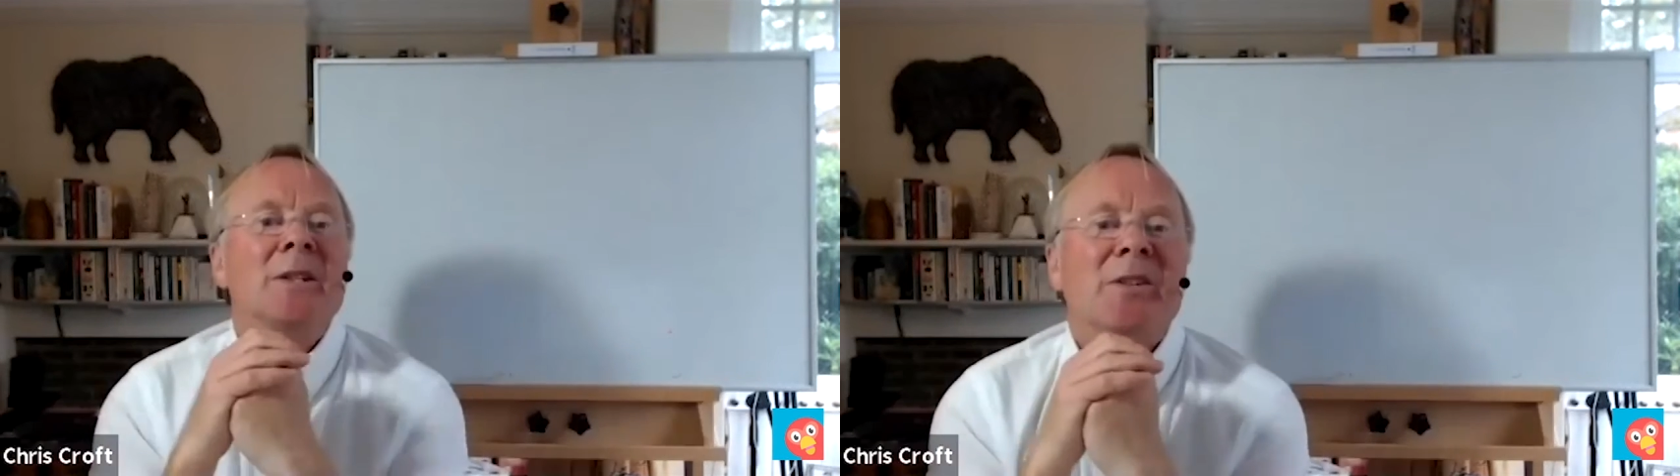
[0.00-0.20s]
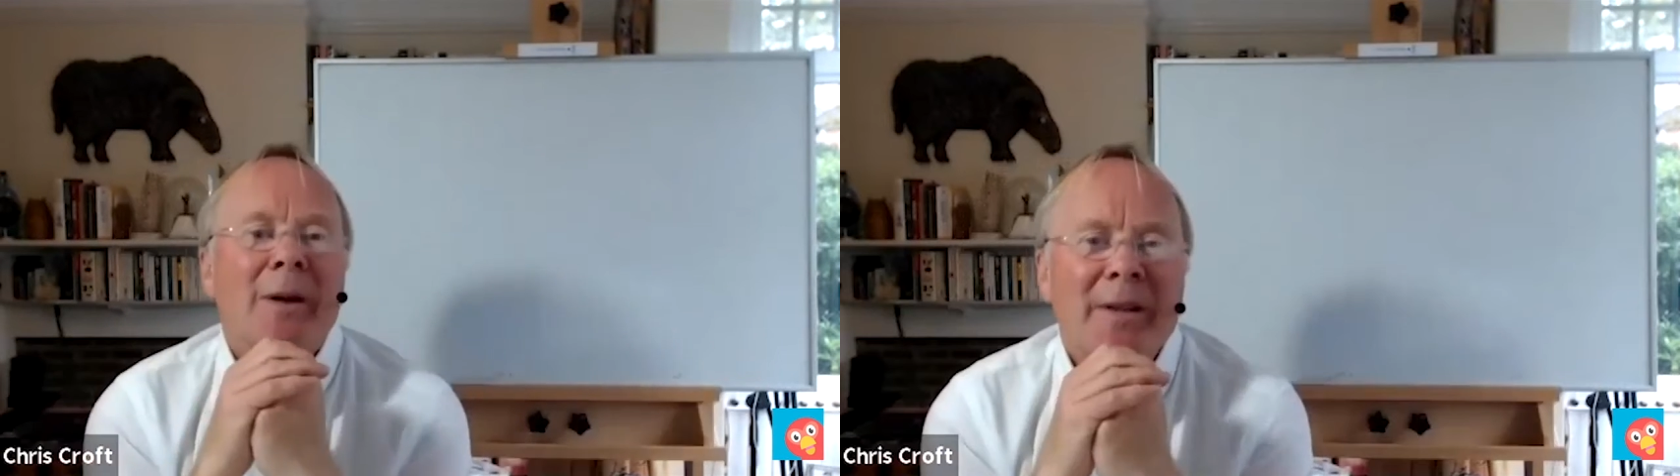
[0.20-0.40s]

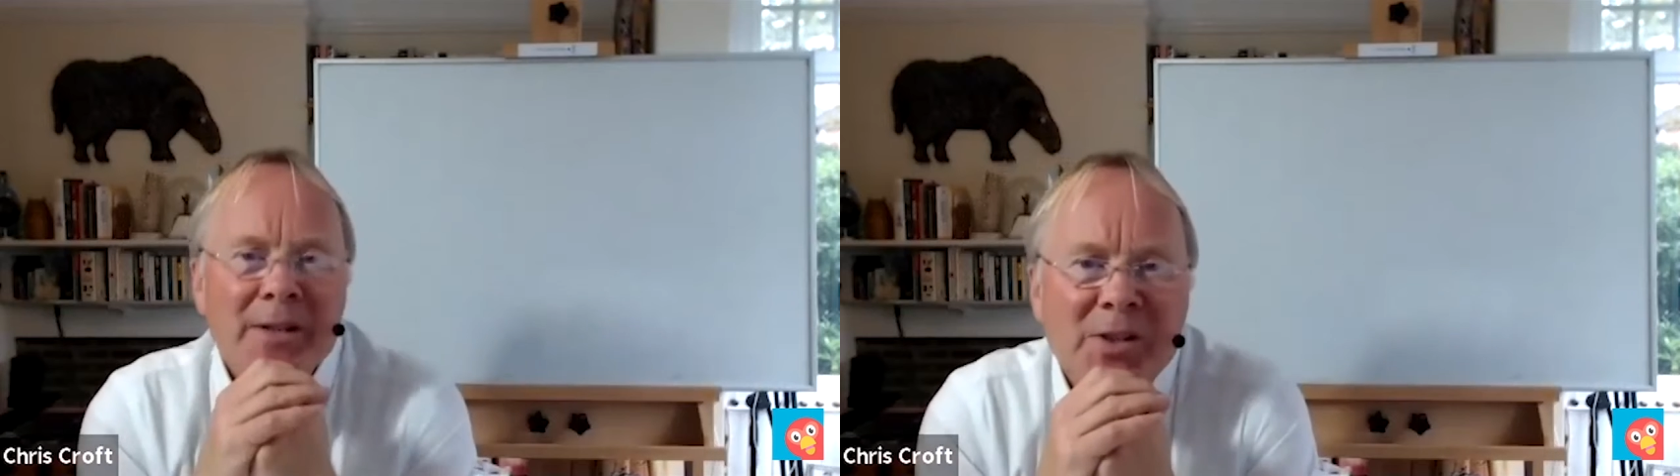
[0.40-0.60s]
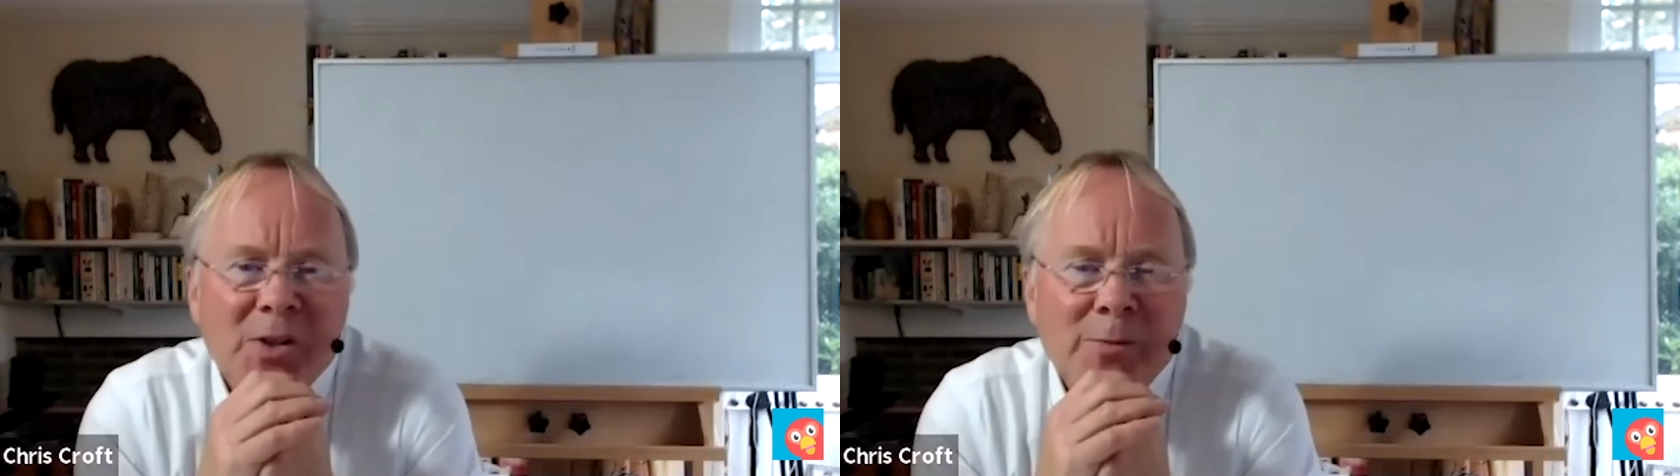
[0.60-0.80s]
So I
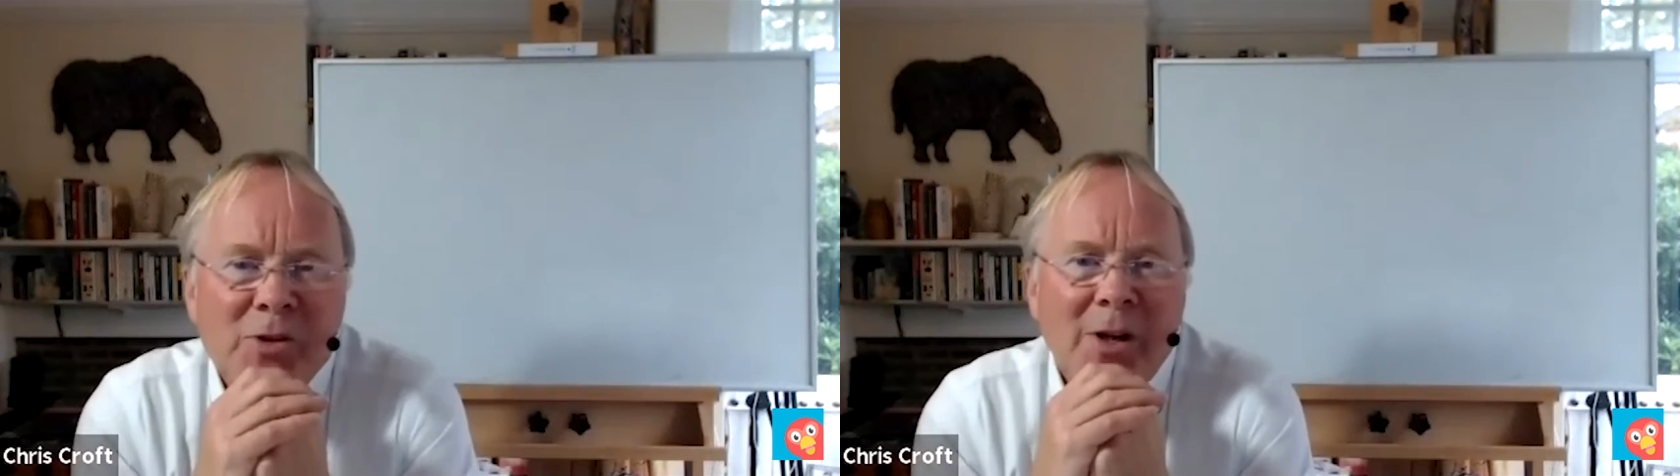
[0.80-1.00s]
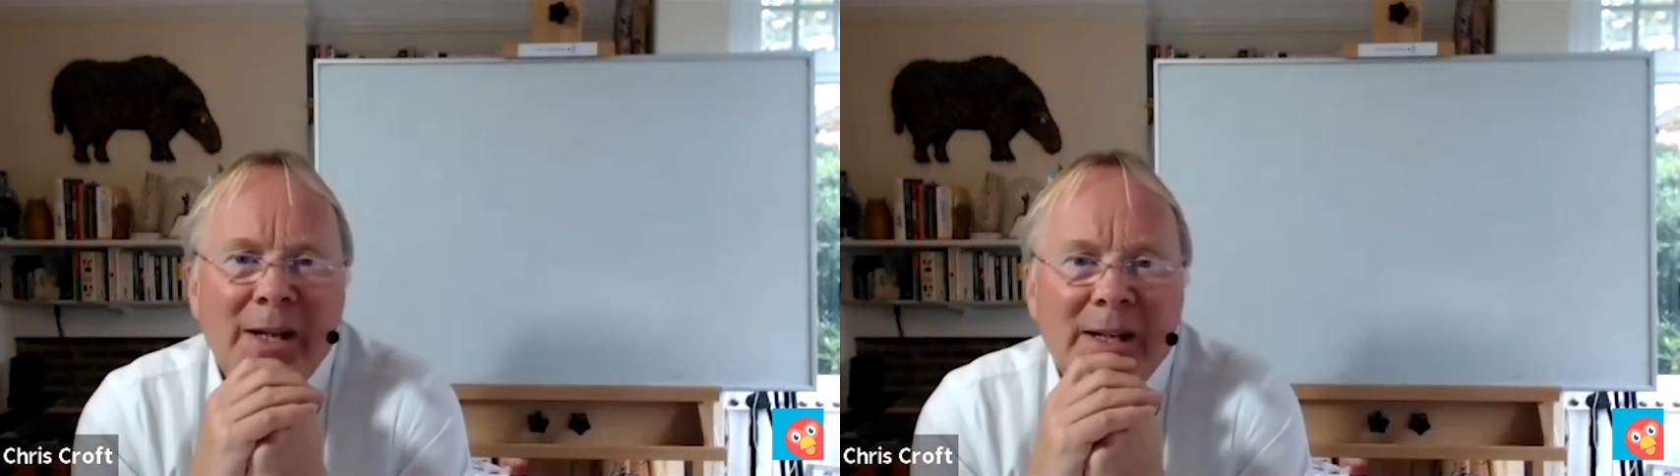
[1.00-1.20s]
think Zoom
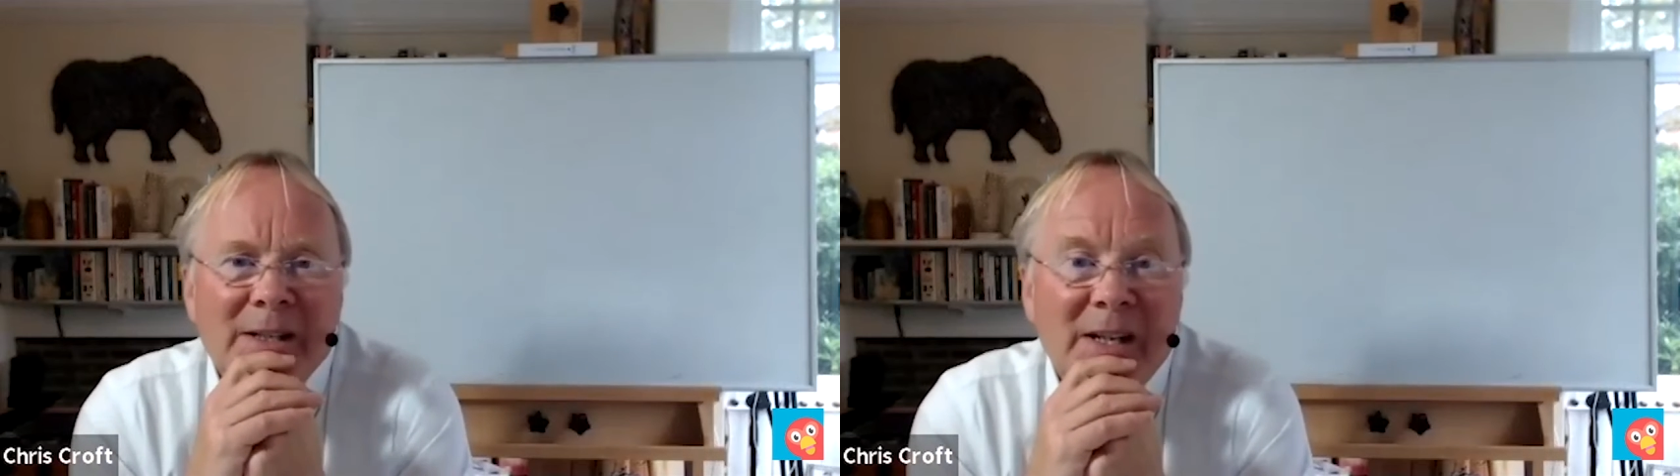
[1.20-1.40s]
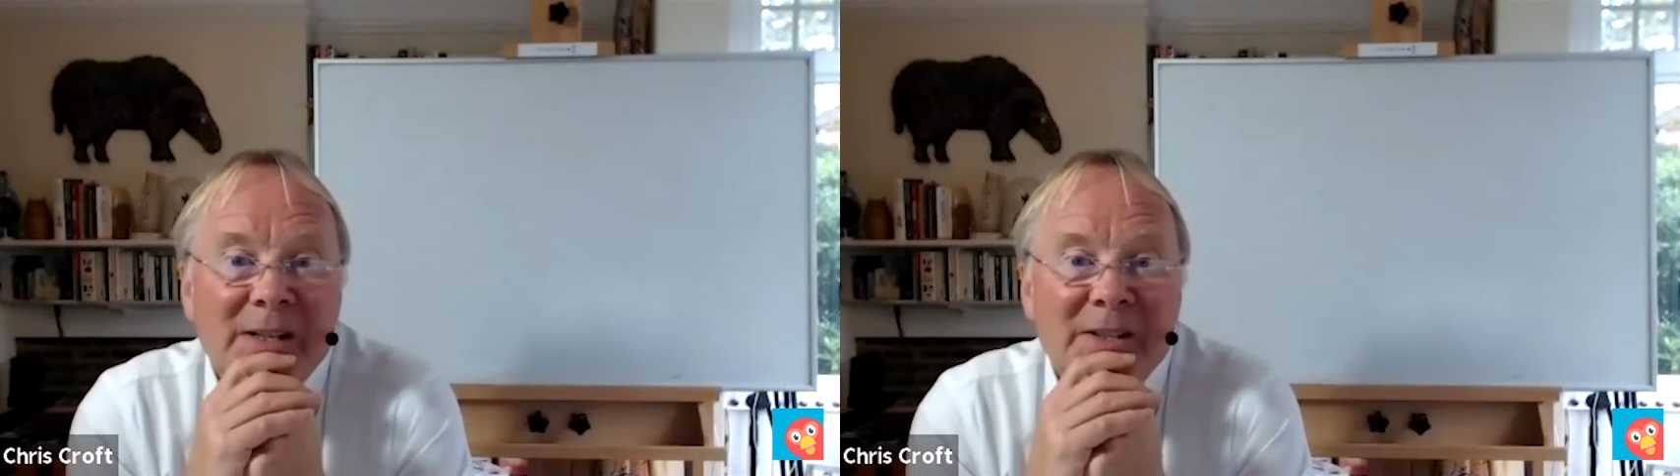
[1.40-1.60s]
training
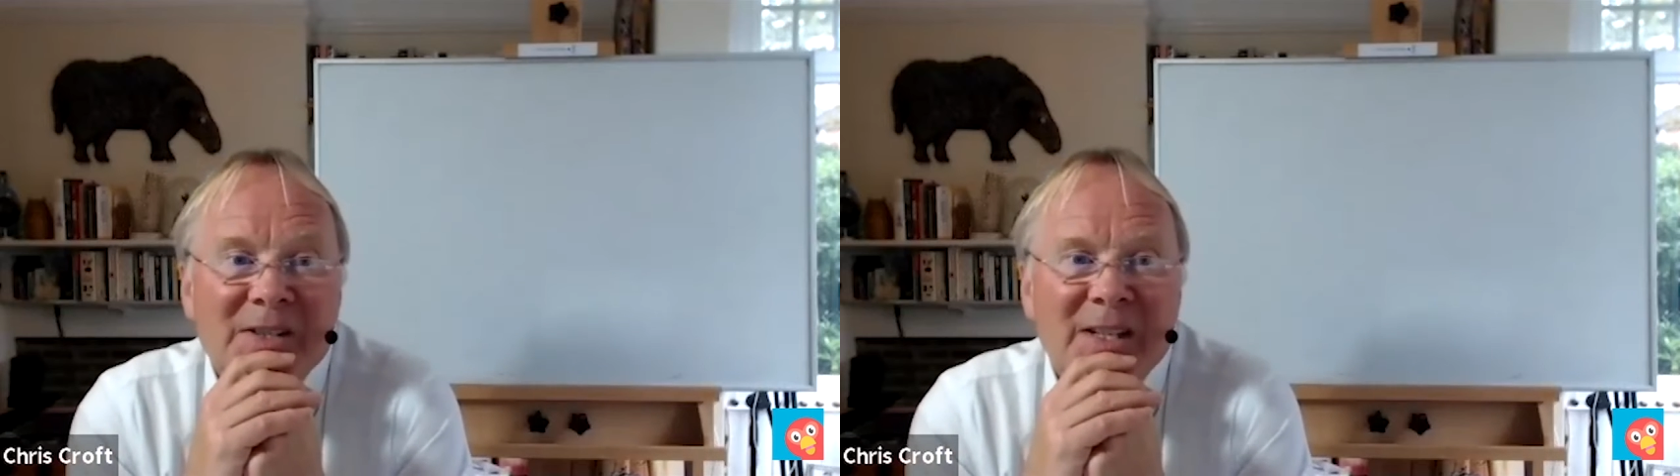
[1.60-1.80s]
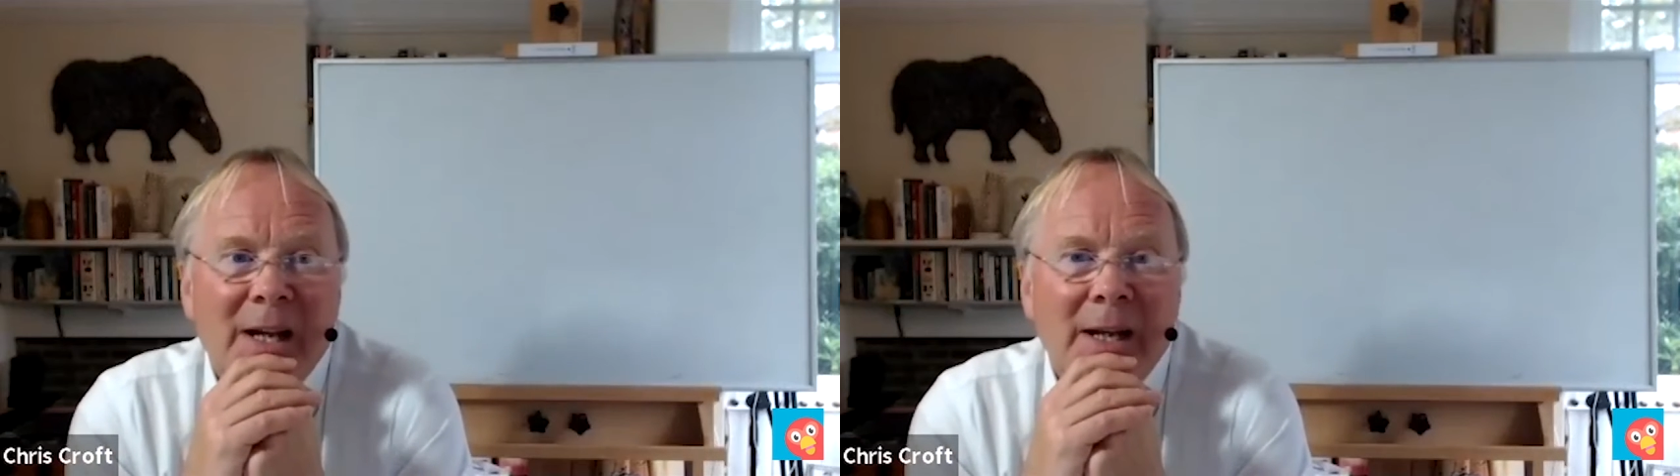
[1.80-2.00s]
is here to
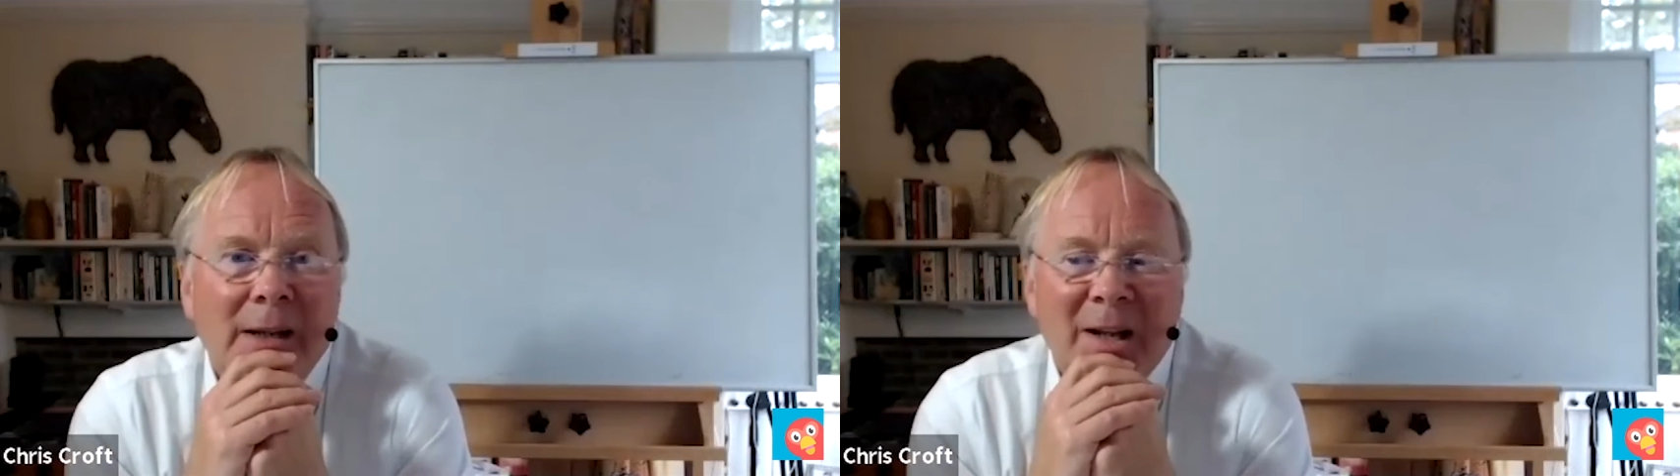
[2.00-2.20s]
stay.